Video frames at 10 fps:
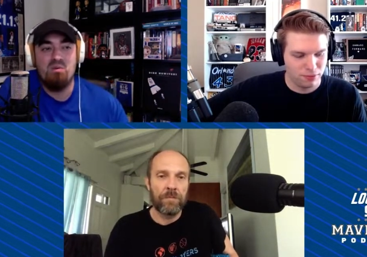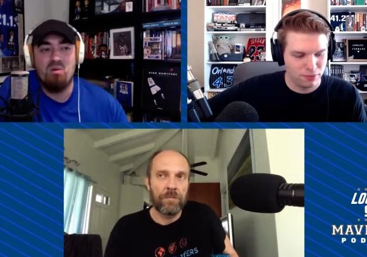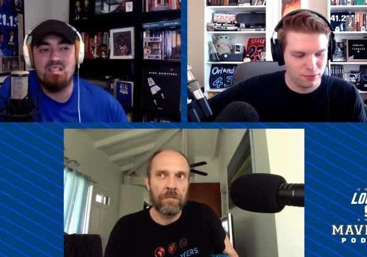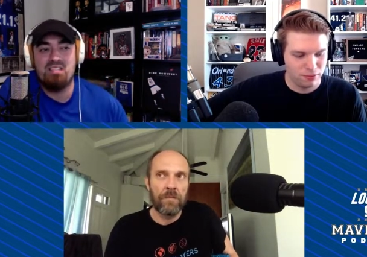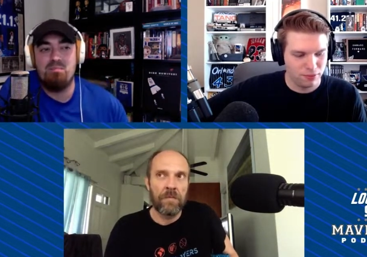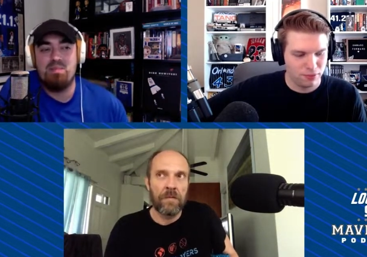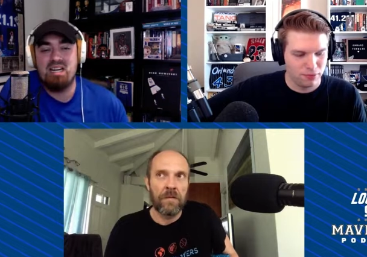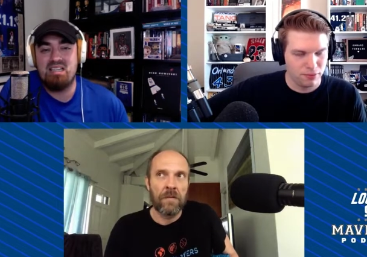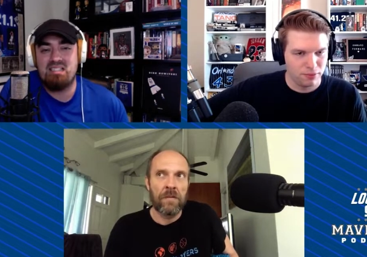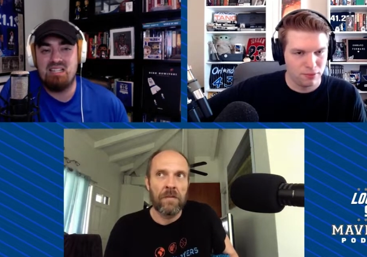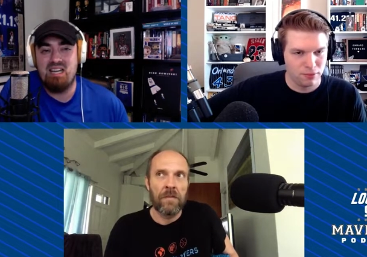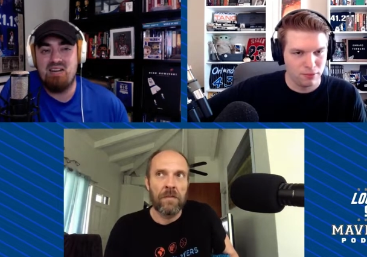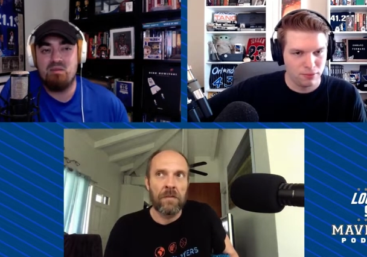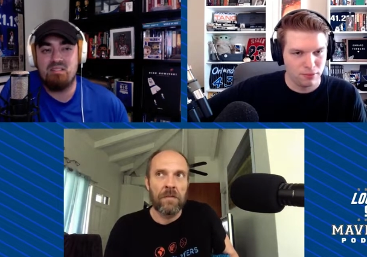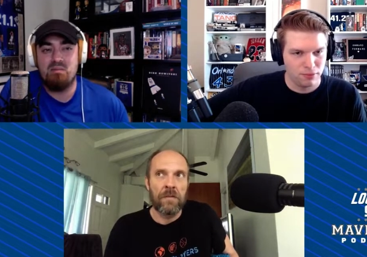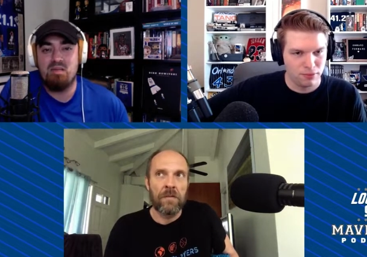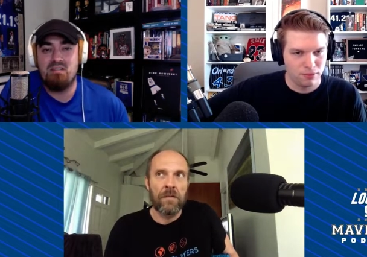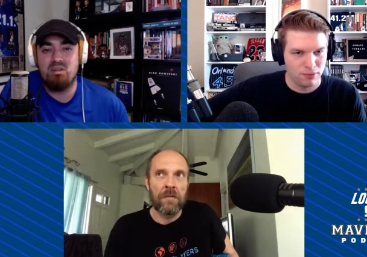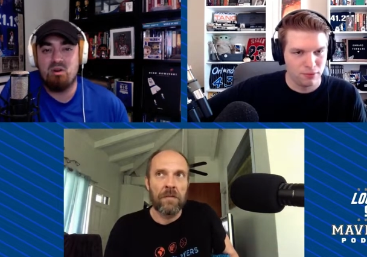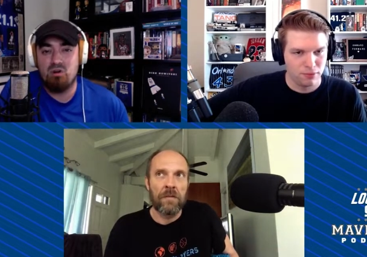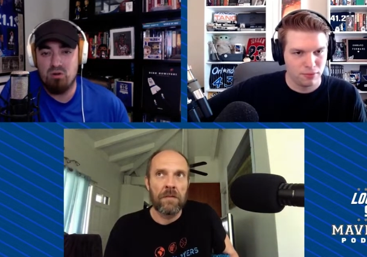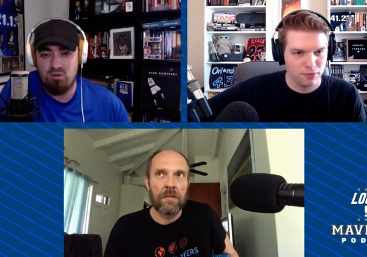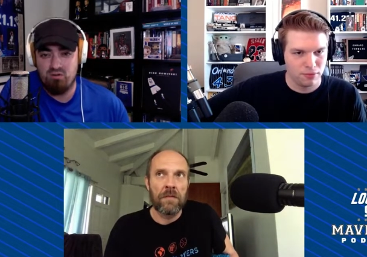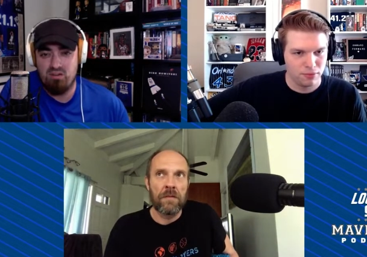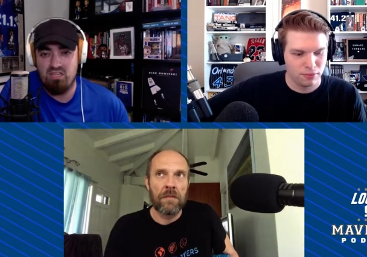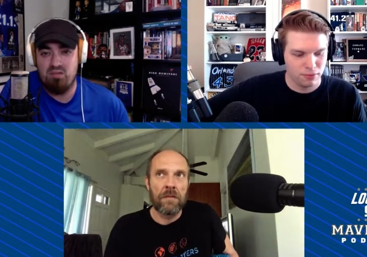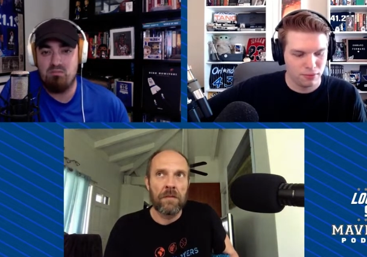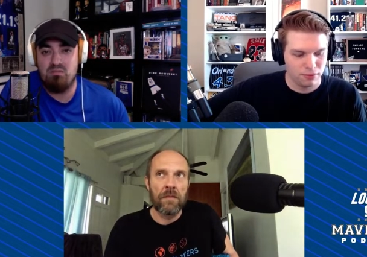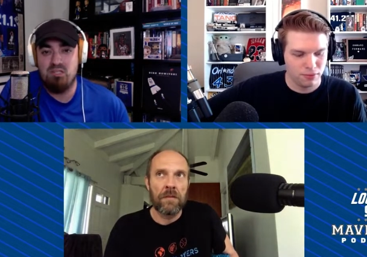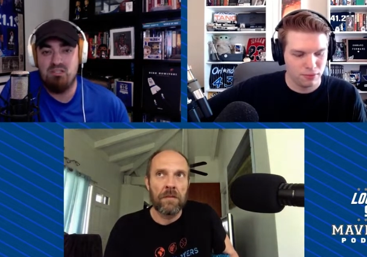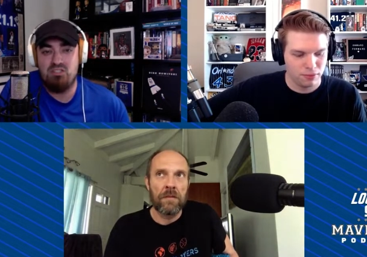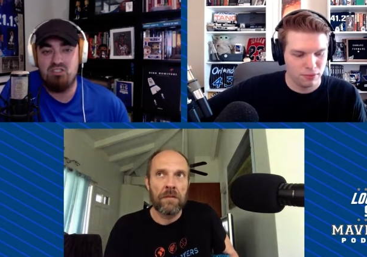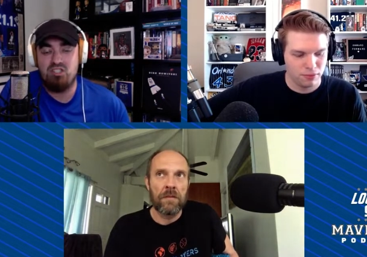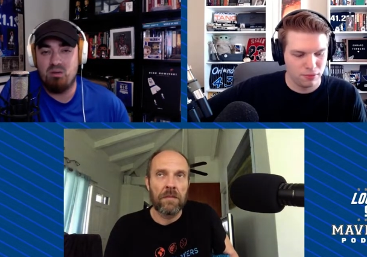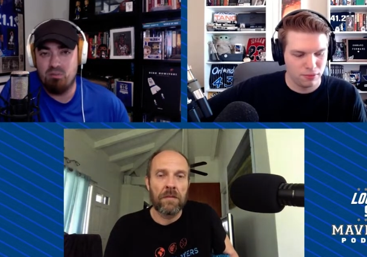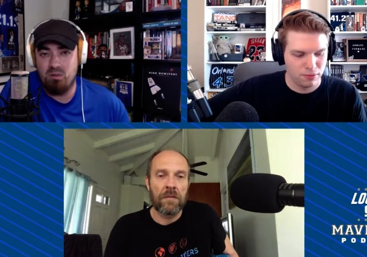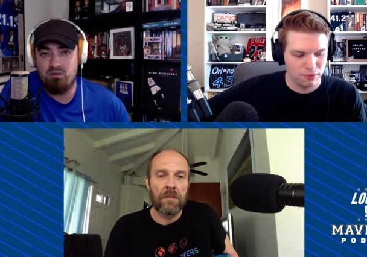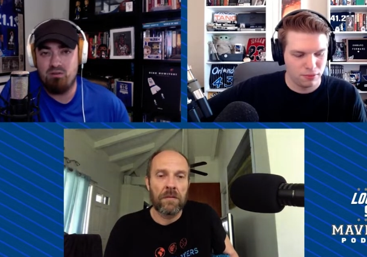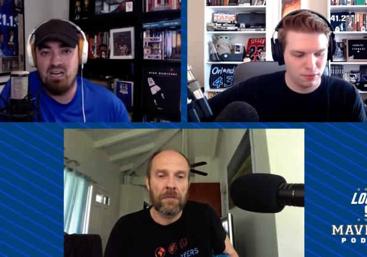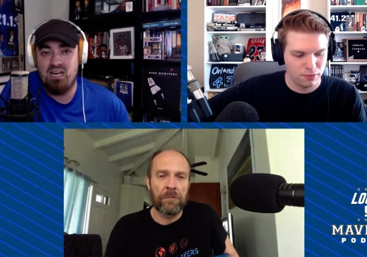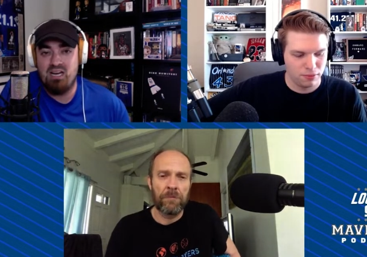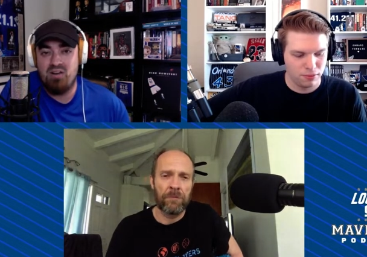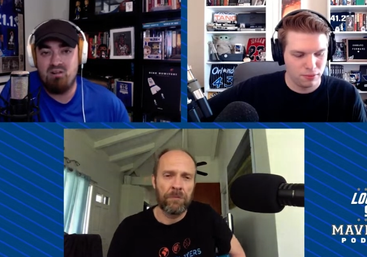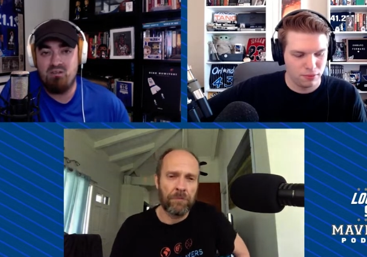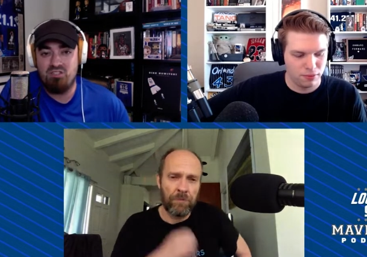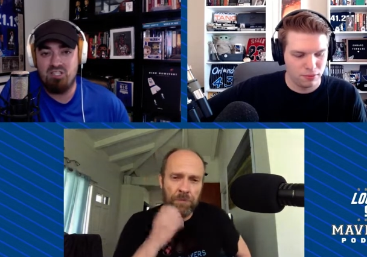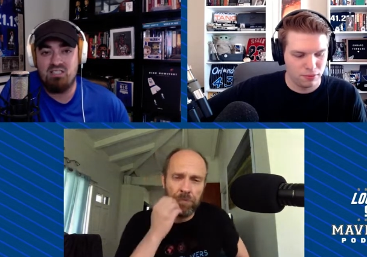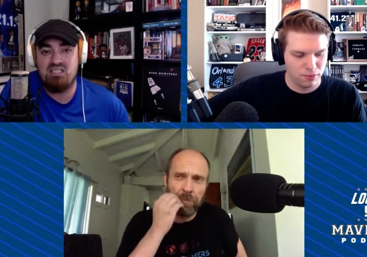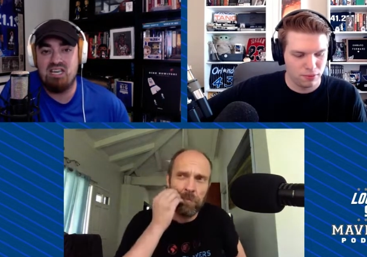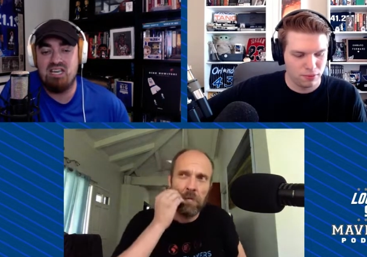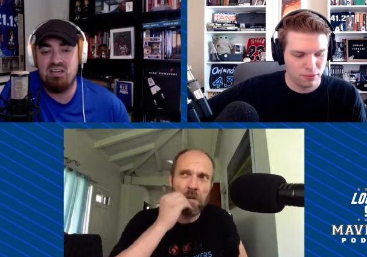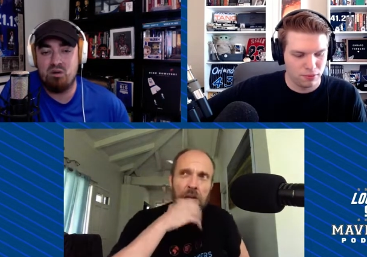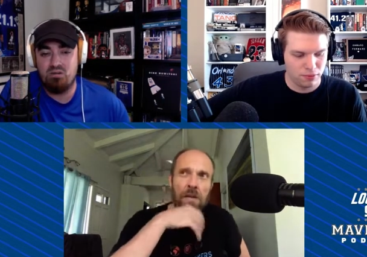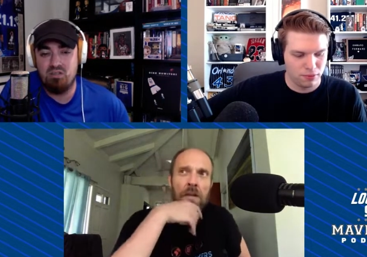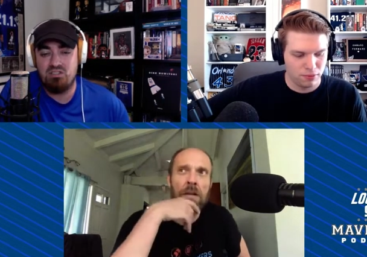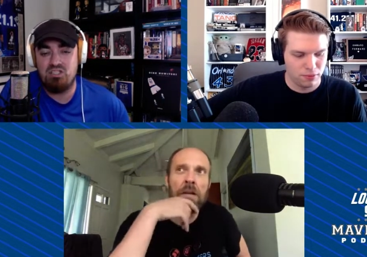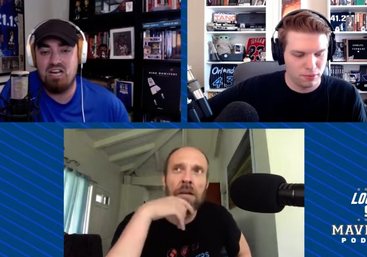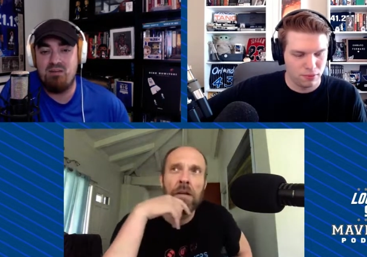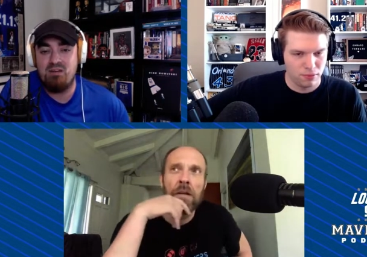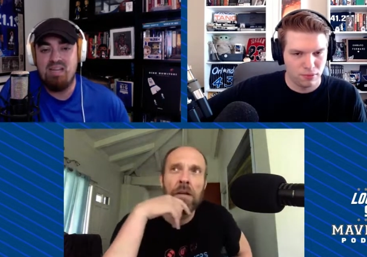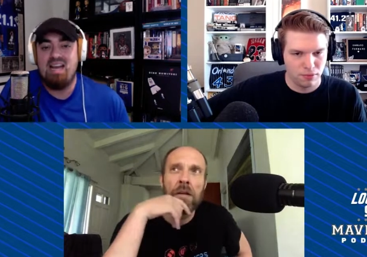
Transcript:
Speaker 1: What's the biggest thing? What's the biggest hurdle for them to jump over right now of just taking over this job?